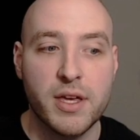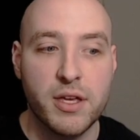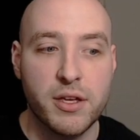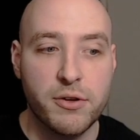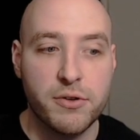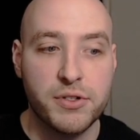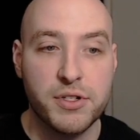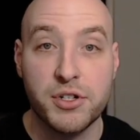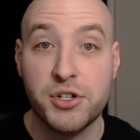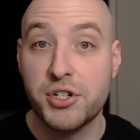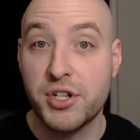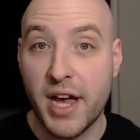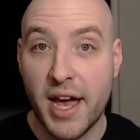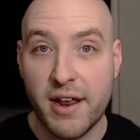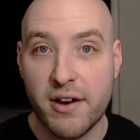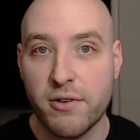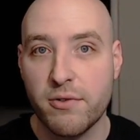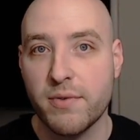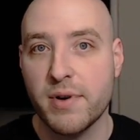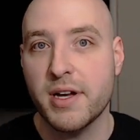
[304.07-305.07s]
uses
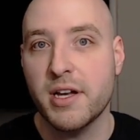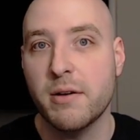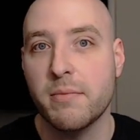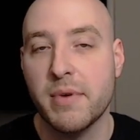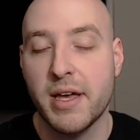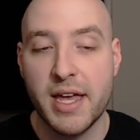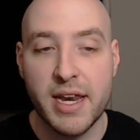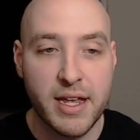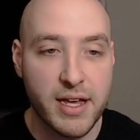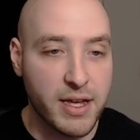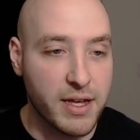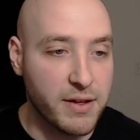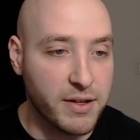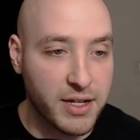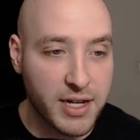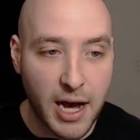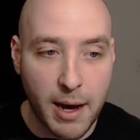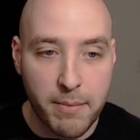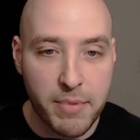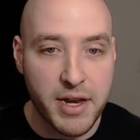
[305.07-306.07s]
Shadow Realm, and a
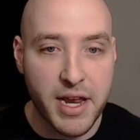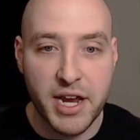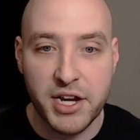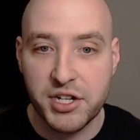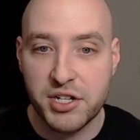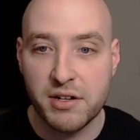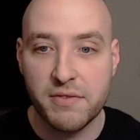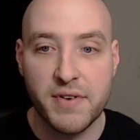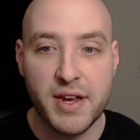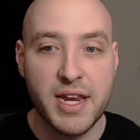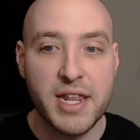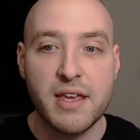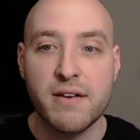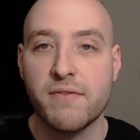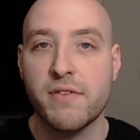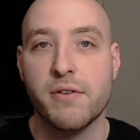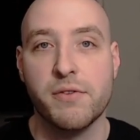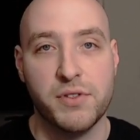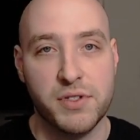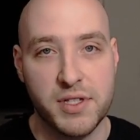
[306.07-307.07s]
combination of any of
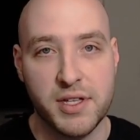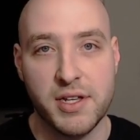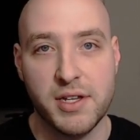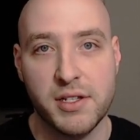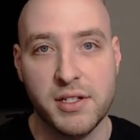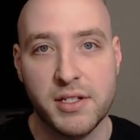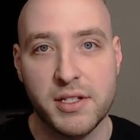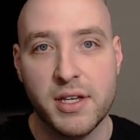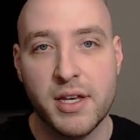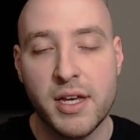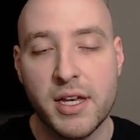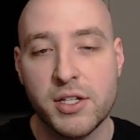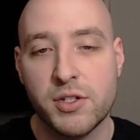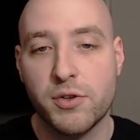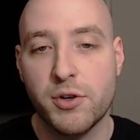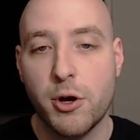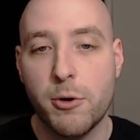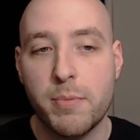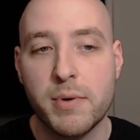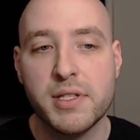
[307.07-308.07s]
those things. So
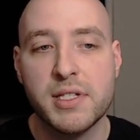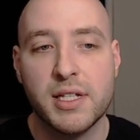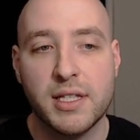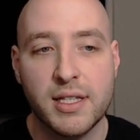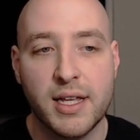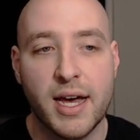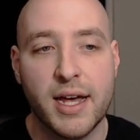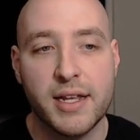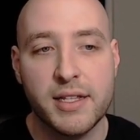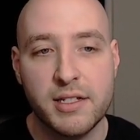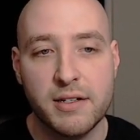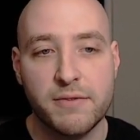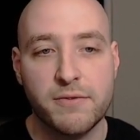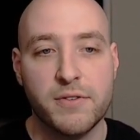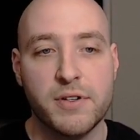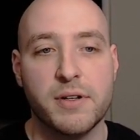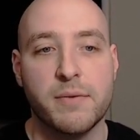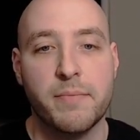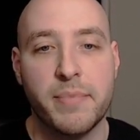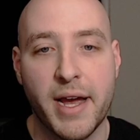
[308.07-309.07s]
it opens a lot of
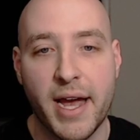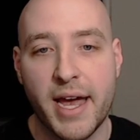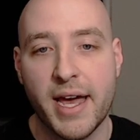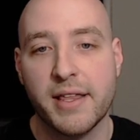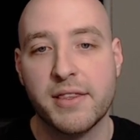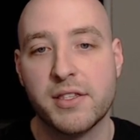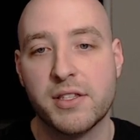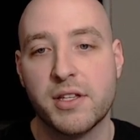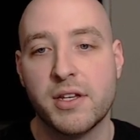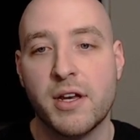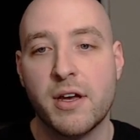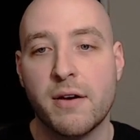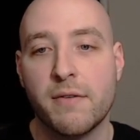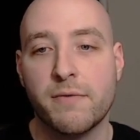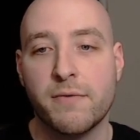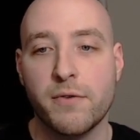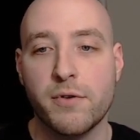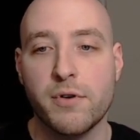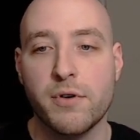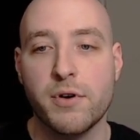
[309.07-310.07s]
different paths
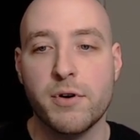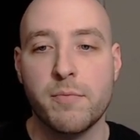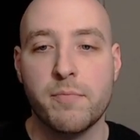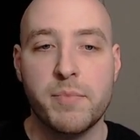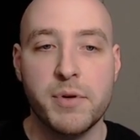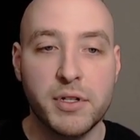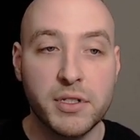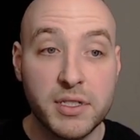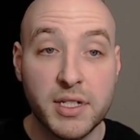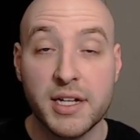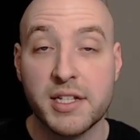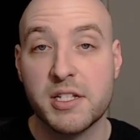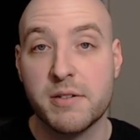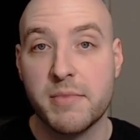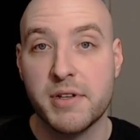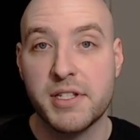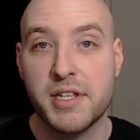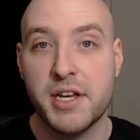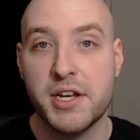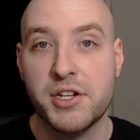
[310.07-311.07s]
for build
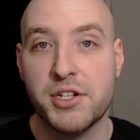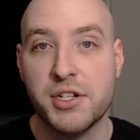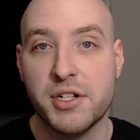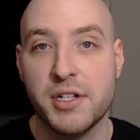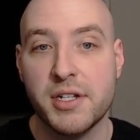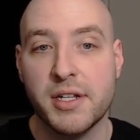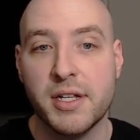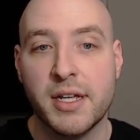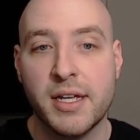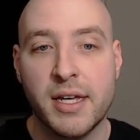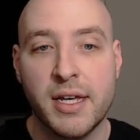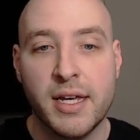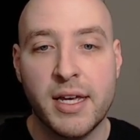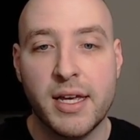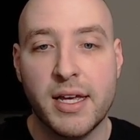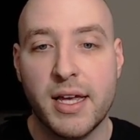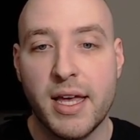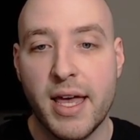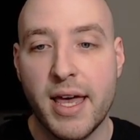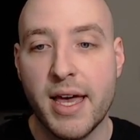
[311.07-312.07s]
customization
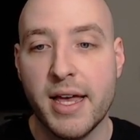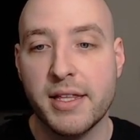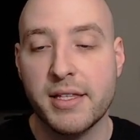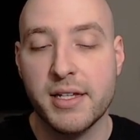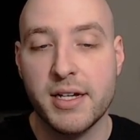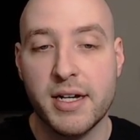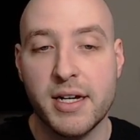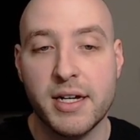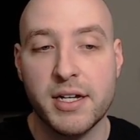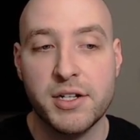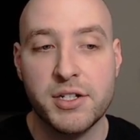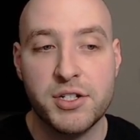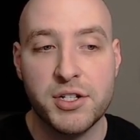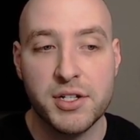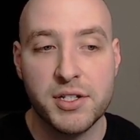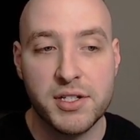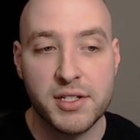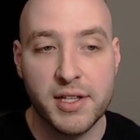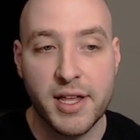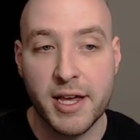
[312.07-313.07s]
and
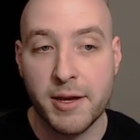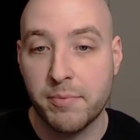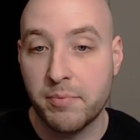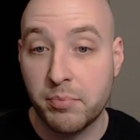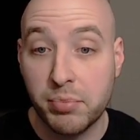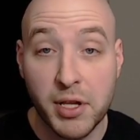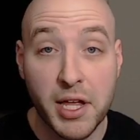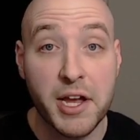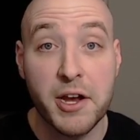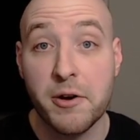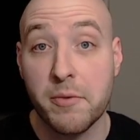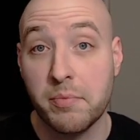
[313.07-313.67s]
just like player